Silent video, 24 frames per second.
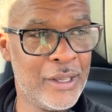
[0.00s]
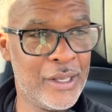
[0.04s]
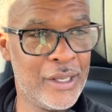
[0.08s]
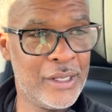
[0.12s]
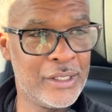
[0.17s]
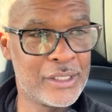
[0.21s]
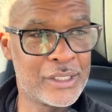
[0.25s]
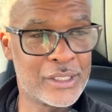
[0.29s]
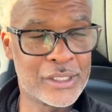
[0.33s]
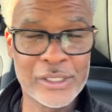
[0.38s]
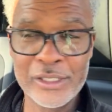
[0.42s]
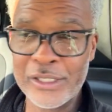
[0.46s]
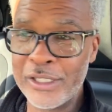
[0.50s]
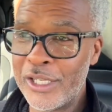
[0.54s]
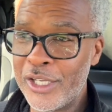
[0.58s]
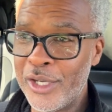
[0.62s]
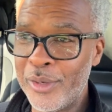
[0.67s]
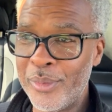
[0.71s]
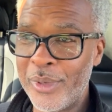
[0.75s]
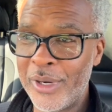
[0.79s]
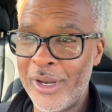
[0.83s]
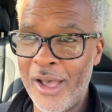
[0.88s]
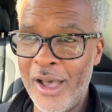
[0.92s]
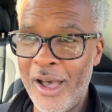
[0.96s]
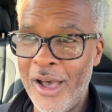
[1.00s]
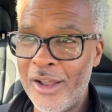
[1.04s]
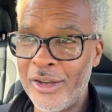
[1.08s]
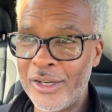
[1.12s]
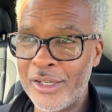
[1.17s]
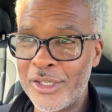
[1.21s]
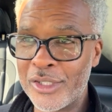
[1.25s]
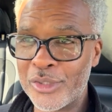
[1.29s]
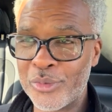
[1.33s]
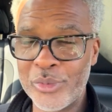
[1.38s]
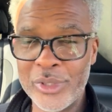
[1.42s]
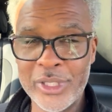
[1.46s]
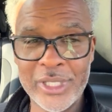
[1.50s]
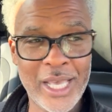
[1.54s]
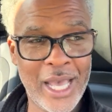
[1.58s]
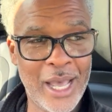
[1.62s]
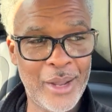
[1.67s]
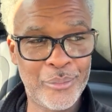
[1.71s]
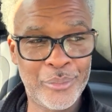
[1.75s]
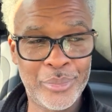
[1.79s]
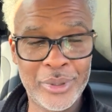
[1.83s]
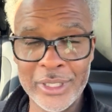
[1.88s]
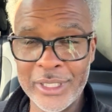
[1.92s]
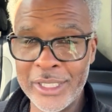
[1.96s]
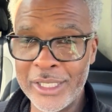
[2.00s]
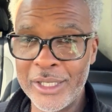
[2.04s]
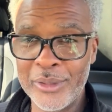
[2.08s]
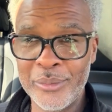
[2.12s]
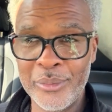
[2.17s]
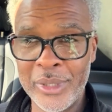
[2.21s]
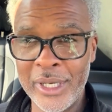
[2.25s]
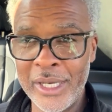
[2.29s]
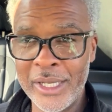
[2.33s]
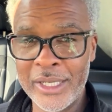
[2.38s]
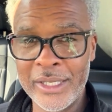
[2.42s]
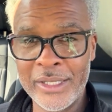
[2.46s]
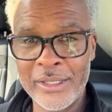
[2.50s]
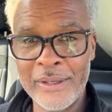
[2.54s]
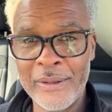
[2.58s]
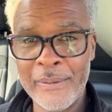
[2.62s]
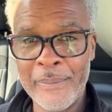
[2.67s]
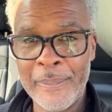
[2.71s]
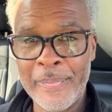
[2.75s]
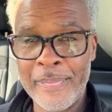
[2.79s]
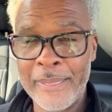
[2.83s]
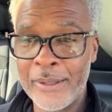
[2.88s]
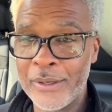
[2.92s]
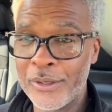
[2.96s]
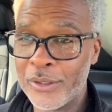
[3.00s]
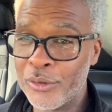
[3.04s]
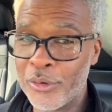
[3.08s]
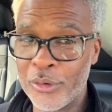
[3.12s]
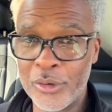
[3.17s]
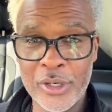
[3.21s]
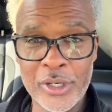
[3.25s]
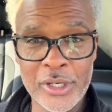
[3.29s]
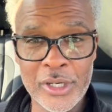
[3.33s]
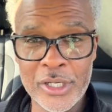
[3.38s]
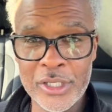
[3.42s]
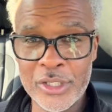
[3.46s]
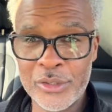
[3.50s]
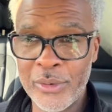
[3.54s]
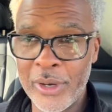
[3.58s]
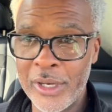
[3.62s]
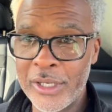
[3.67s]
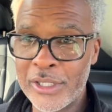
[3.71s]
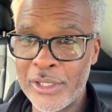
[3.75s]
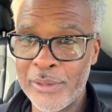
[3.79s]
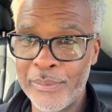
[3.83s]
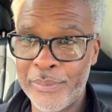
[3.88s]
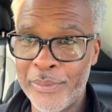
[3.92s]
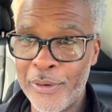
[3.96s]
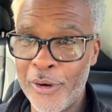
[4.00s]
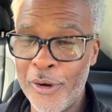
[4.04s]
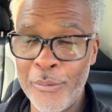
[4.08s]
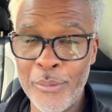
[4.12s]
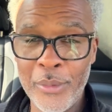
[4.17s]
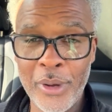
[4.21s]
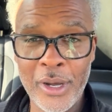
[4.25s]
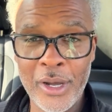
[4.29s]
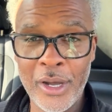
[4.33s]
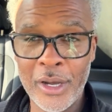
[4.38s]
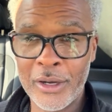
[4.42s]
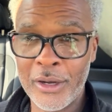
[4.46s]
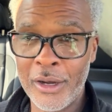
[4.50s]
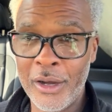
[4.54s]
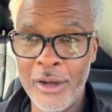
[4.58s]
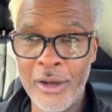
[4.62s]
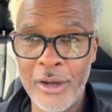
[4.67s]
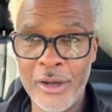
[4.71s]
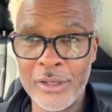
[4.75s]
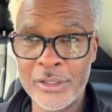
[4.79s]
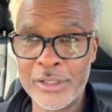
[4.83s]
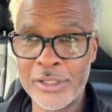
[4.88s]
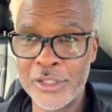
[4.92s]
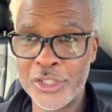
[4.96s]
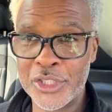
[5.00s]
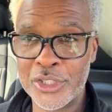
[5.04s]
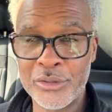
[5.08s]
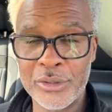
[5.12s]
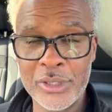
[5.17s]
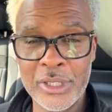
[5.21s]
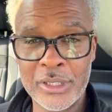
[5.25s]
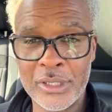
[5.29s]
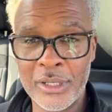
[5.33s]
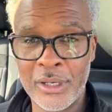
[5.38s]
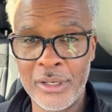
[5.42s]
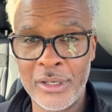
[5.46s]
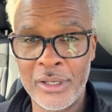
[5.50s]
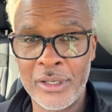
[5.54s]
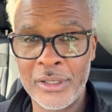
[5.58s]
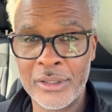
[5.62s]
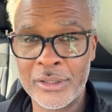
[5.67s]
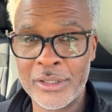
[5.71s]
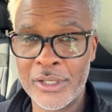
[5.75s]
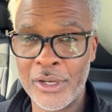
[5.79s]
Slim and all us, we got plenty of money grudge racing pro mod cars and street cars.